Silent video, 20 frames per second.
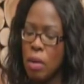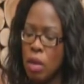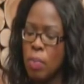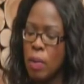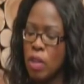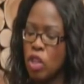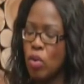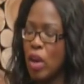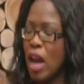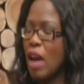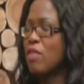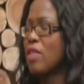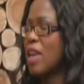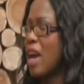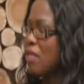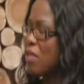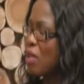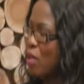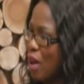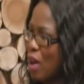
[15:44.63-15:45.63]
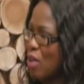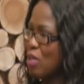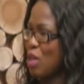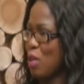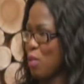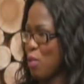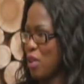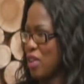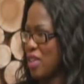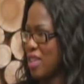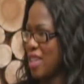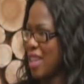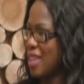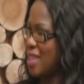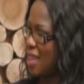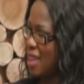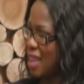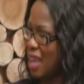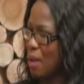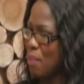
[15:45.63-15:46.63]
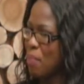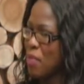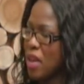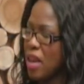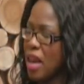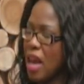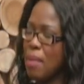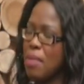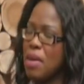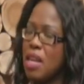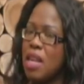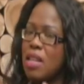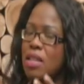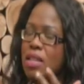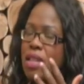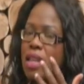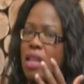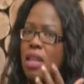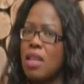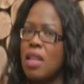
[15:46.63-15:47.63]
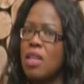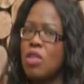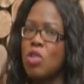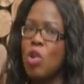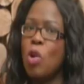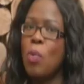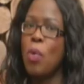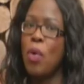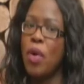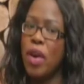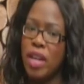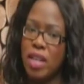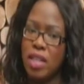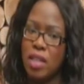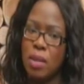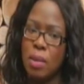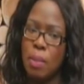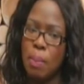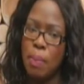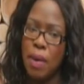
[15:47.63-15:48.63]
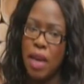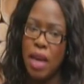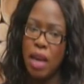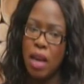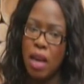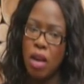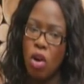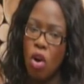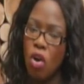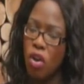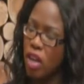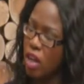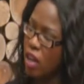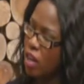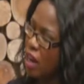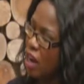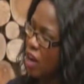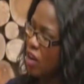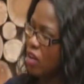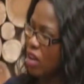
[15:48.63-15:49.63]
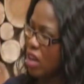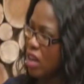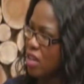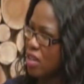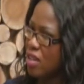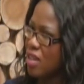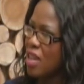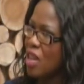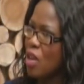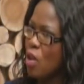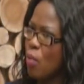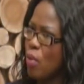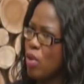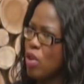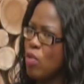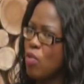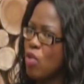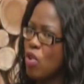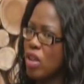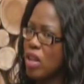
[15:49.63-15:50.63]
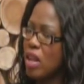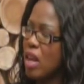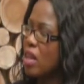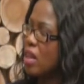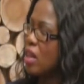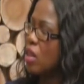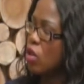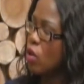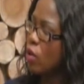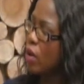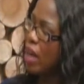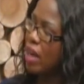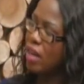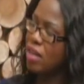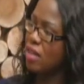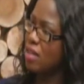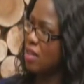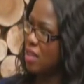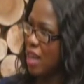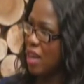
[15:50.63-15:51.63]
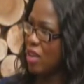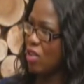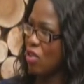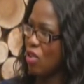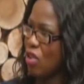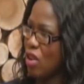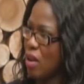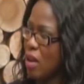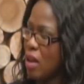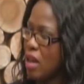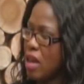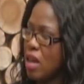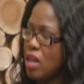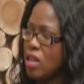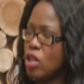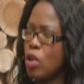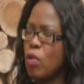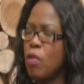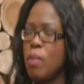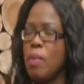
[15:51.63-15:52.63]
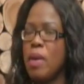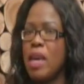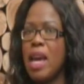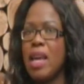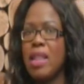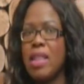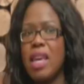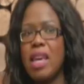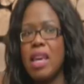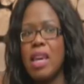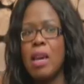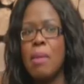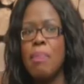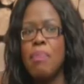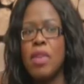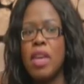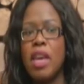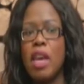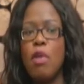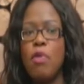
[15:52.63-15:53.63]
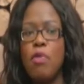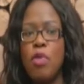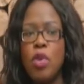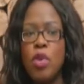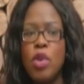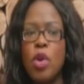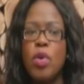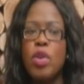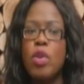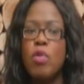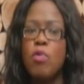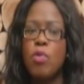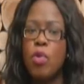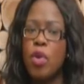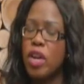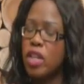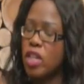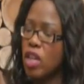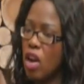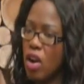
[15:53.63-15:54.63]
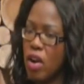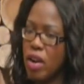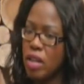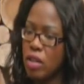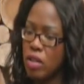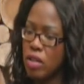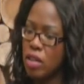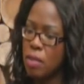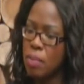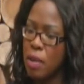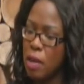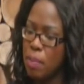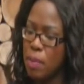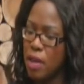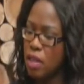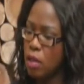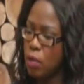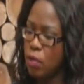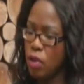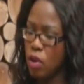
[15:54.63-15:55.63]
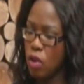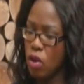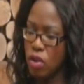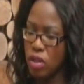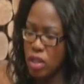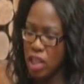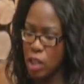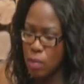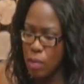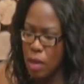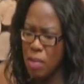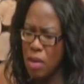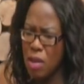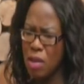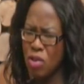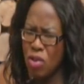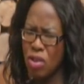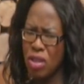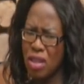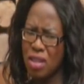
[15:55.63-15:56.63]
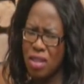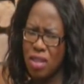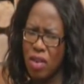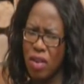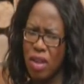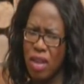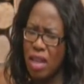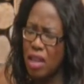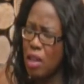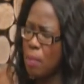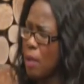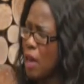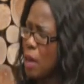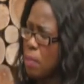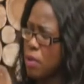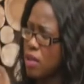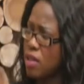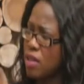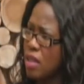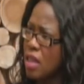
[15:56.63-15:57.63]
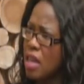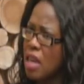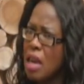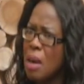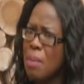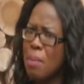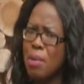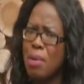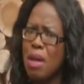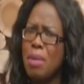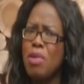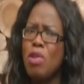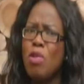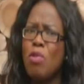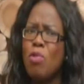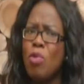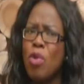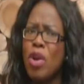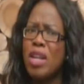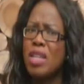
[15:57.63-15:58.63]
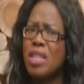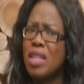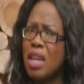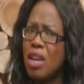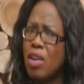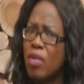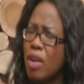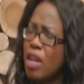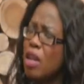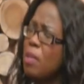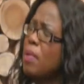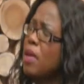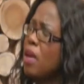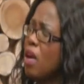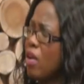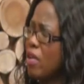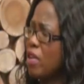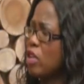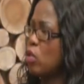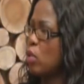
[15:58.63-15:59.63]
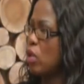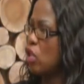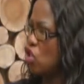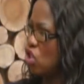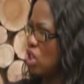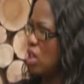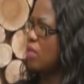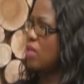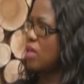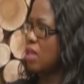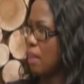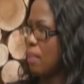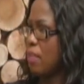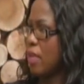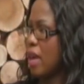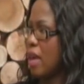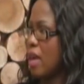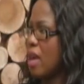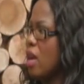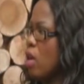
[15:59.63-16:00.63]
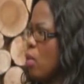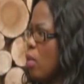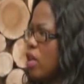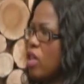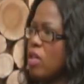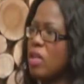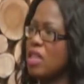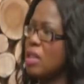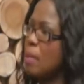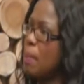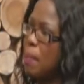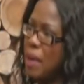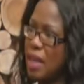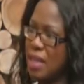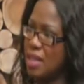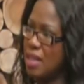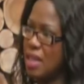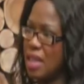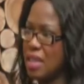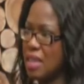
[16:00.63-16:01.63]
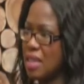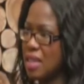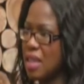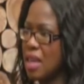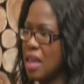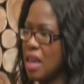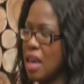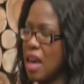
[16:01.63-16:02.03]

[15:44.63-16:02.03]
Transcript: But you have to have the grounding first. That's the thing. I mean, there's no point being cocky and arrogant when you've got no leg to stand on. So for me, I think if you know you've worked hard, because it might be a different context. Maybe you didn't necessarily get the papers, but maybe you've worked incredibly hard to achieve something, whether it's a business.